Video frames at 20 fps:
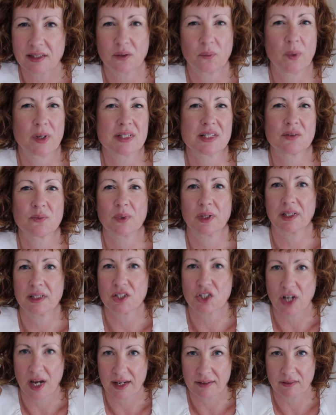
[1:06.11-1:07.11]
It wasn't really
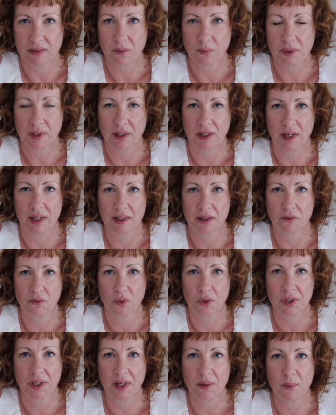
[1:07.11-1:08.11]
jiving with the kind of
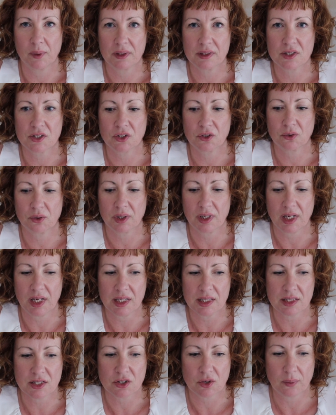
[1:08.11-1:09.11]
work I wanted to
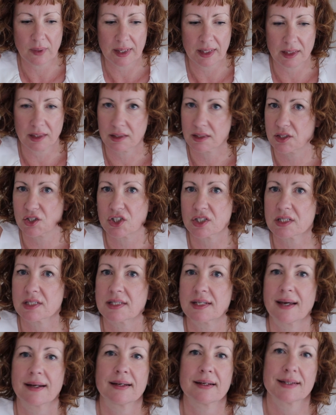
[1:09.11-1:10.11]
create, so I just
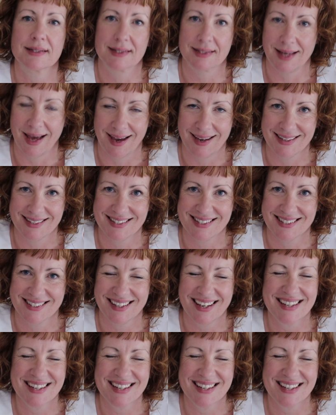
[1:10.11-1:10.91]
set it aside.